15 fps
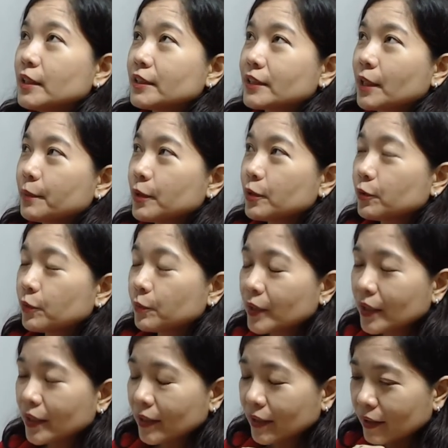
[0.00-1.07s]
sabi nung
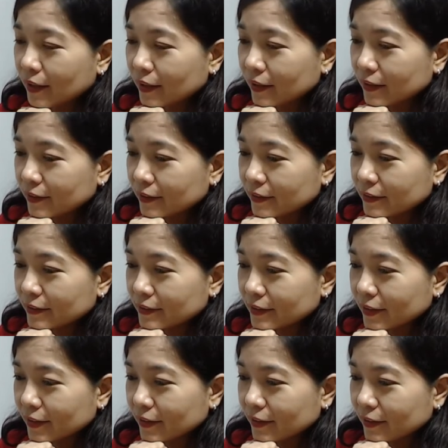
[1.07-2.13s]
mga sa